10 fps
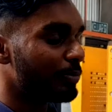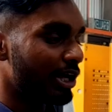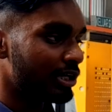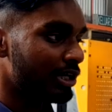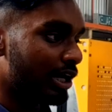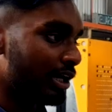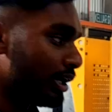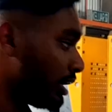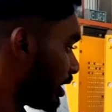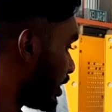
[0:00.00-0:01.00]
panel
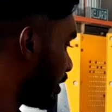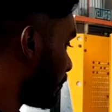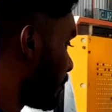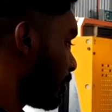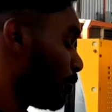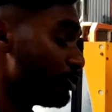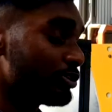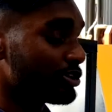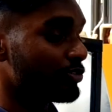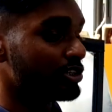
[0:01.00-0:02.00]
and
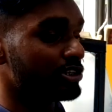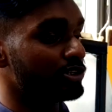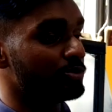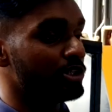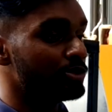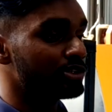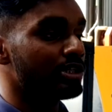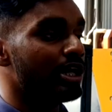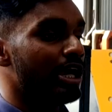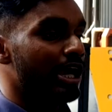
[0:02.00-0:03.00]
control surfaces, we used
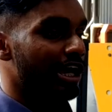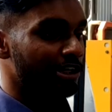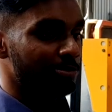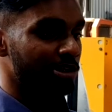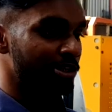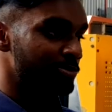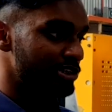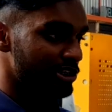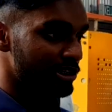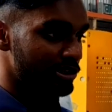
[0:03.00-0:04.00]
aluminium
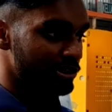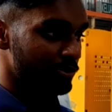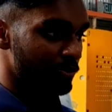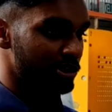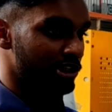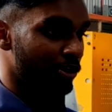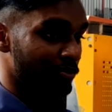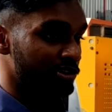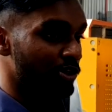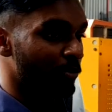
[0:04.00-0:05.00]
sheets which are
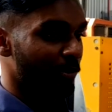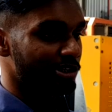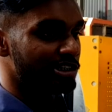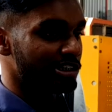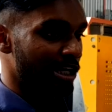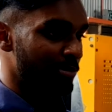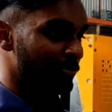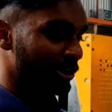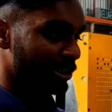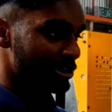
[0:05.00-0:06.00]
0.6 mm
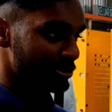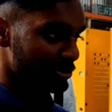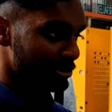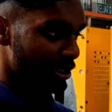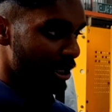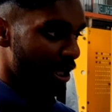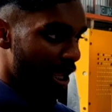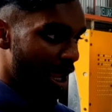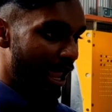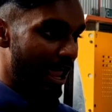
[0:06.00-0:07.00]
thickness,
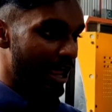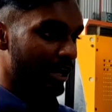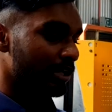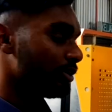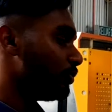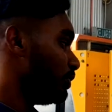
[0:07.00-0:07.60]
and we